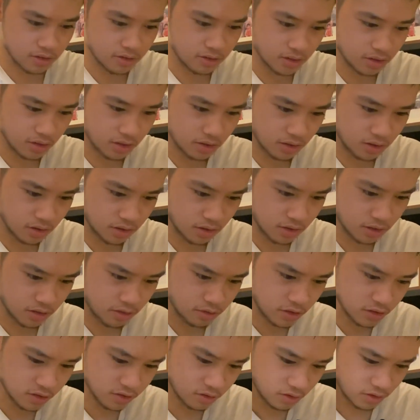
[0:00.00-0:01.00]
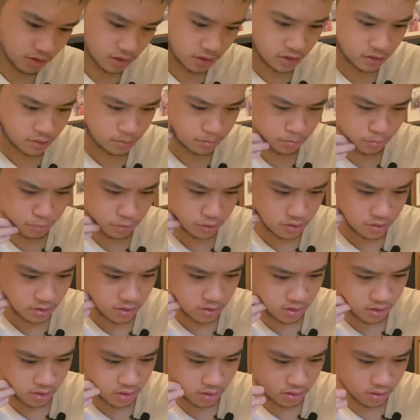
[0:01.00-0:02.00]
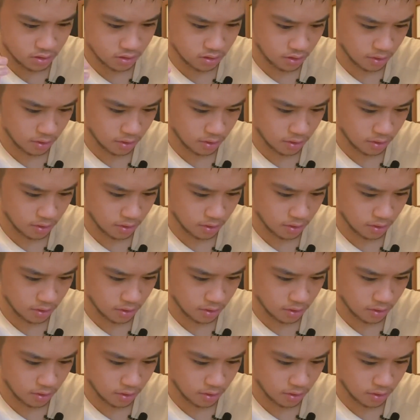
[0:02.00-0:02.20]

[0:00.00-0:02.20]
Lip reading: think I can recognize brisket.